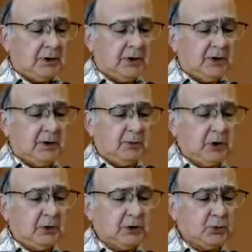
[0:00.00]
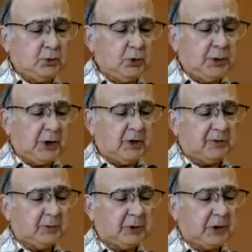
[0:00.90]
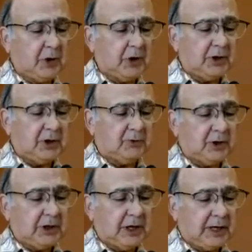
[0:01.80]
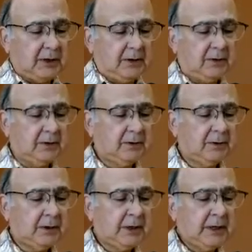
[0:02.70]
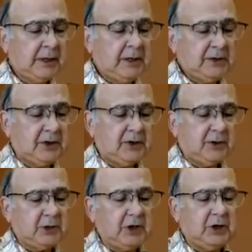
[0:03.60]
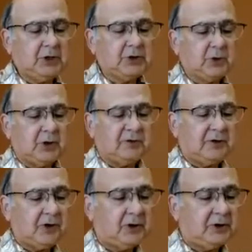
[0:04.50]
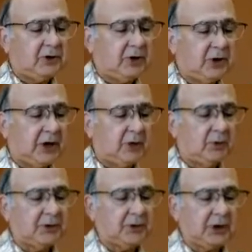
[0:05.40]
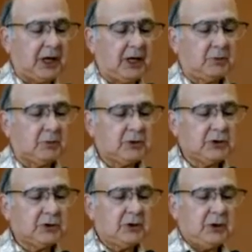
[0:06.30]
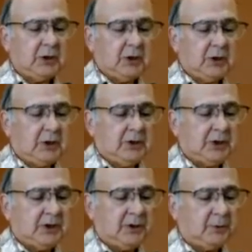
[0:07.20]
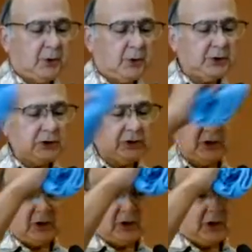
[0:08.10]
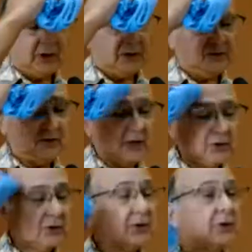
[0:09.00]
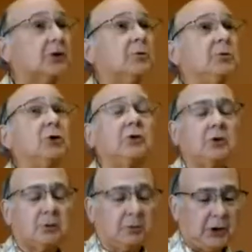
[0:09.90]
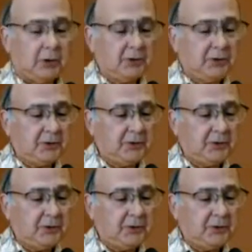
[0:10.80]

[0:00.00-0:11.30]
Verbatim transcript: Tell them there is rhubarb from the garden every day. Tell them kids run far into the night with their games. Tell them porches there are confession and communion both.